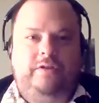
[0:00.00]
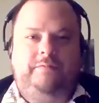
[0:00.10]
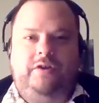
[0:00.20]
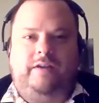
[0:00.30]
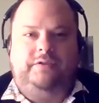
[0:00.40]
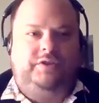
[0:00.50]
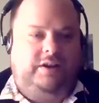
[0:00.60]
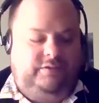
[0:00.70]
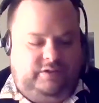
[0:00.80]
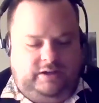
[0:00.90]
if you haven't
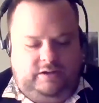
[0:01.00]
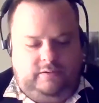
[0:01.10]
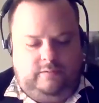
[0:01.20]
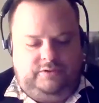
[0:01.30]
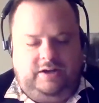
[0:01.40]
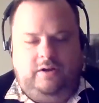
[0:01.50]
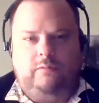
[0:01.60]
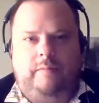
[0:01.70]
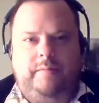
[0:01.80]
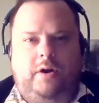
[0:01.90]
check out
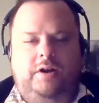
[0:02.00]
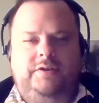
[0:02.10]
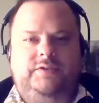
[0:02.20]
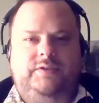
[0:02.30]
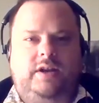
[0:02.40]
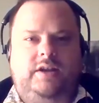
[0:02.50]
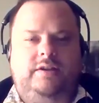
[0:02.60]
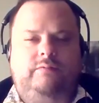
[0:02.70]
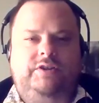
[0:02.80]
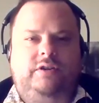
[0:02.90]
Robbie Martin's
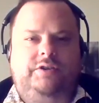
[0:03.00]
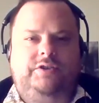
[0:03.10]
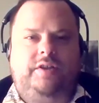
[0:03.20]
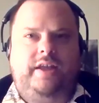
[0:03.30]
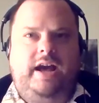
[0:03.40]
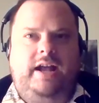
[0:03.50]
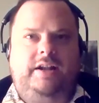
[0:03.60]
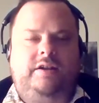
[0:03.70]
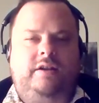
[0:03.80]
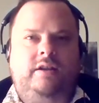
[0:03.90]
research on that,
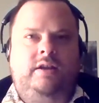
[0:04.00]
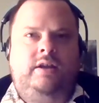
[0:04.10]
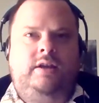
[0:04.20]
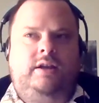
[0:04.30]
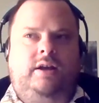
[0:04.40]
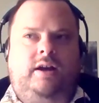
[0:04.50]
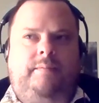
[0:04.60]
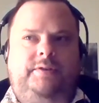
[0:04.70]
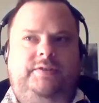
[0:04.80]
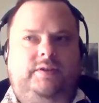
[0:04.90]
and
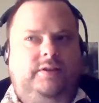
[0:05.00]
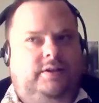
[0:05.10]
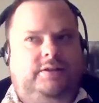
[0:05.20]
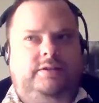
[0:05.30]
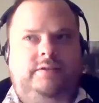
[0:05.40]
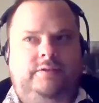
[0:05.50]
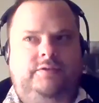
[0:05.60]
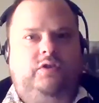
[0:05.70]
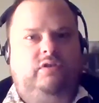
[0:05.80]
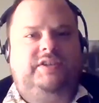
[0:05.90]
it's a
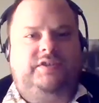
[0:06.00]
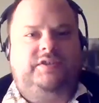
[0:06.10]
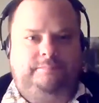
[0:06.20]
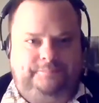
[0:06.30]
good listen.